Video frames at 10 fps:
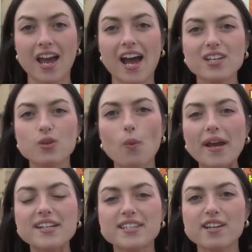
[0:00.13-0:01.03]
As a way
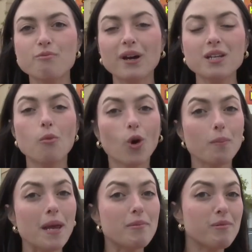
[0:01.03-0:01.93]
to save money, more
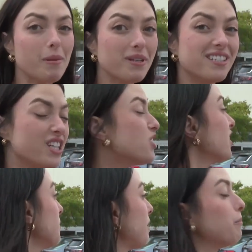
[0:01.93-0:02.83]
people may be
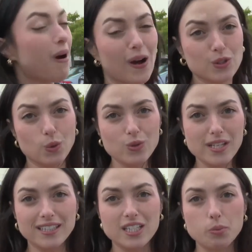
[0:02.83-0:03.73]
ditching the big box stores
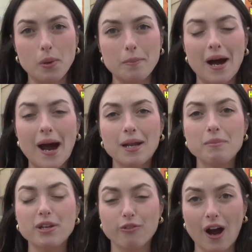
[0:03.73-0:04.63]
like this one behind
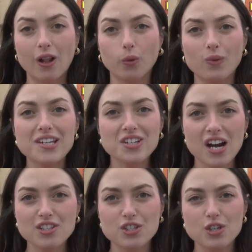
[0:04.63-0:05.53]
me for Halloween
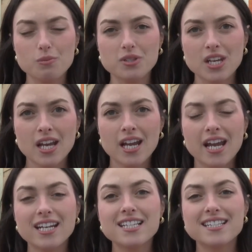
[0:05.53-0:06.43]
costumes
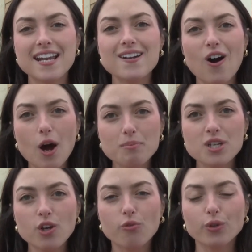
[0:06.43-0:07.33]
and instead
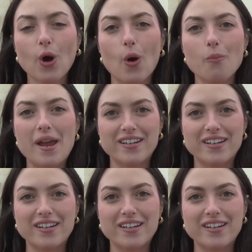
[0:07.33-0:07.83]
opting for the homemade